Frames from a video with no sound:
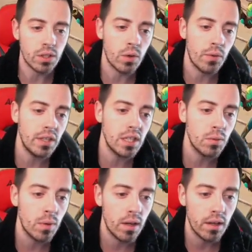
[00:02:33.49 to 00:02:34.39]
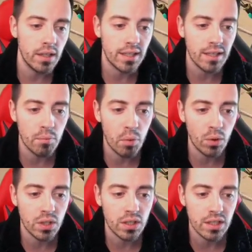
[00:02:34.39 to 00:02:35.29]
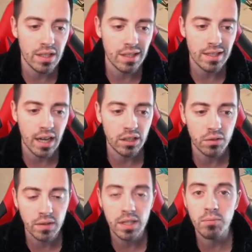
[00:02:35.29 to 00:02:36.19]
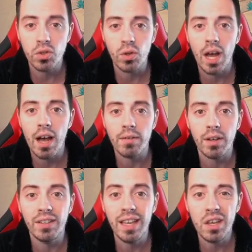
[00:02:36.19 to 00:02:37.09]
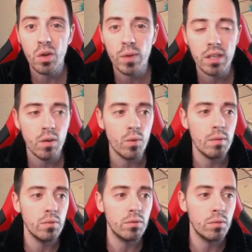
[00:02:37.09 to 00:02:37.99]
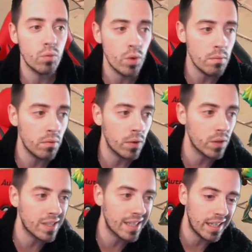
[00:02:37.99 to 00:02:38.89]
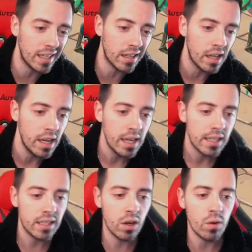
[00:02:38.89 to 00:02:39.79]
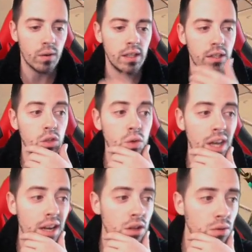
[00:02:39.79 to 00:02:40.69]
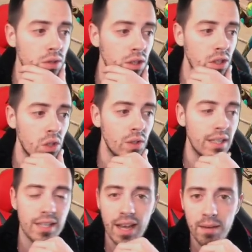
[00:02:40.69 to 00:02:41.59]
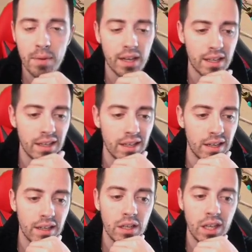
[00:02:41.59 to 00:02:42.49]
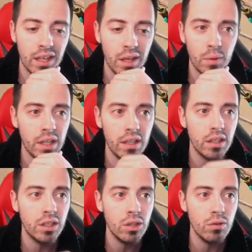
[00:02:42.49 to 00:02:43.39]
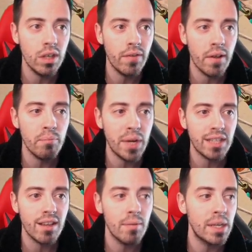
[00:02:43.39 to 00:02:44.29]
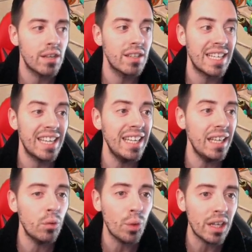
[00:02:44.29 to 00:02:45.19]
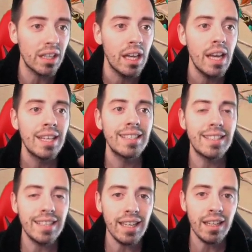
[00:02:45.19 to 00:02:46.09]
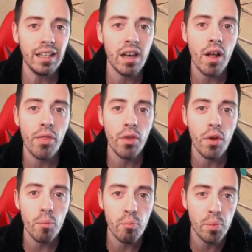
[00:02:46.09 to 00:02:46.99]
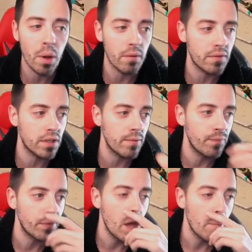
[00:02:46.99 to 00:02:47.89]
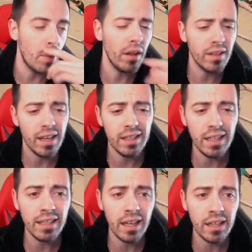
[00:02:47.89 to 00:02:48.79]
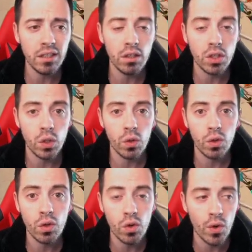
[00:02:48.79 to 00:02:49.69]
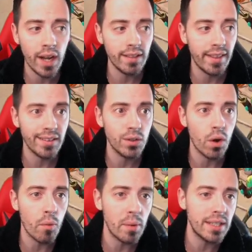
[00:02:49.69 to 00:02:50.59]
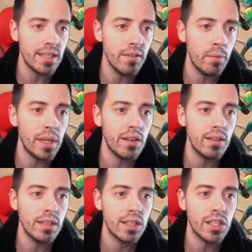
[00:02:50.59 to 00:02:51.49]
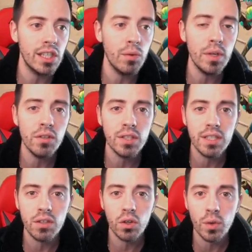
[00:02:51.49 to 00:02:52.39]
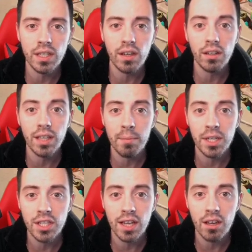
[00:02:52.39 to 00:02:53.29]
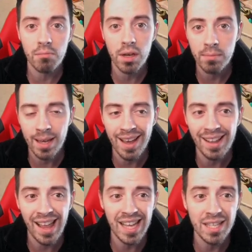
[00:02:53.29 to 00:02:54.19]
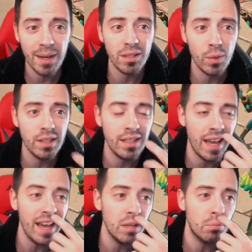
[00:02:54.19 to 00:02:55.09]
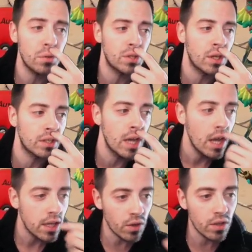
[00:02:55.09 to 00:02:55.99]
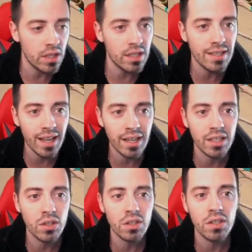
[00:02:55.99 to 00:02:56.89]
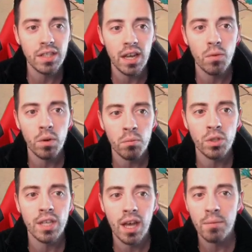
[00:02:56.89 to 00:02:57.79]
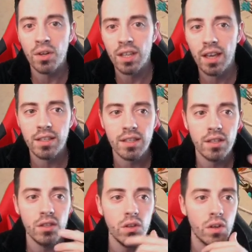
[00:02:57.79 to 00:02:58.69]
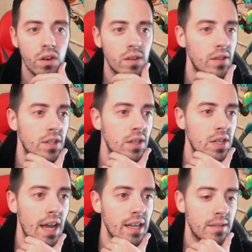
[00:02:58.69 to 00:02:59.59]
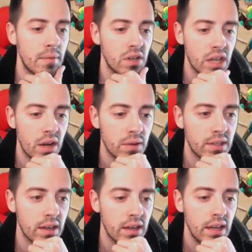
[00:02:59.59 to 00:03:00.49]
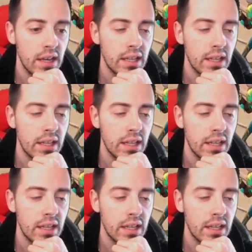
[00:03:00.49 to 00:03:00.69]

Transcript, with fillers: So this is why it's important in this kind of team to have an AoE remo removal skill. So you can use also Nazakma here. He will do even better because he will steal the buffs. But Elena is also great thanks to her passive because she reduces the critical damage taken by my allies by 28%. So this is nice to sustain one more time against a nuker such as Margarita.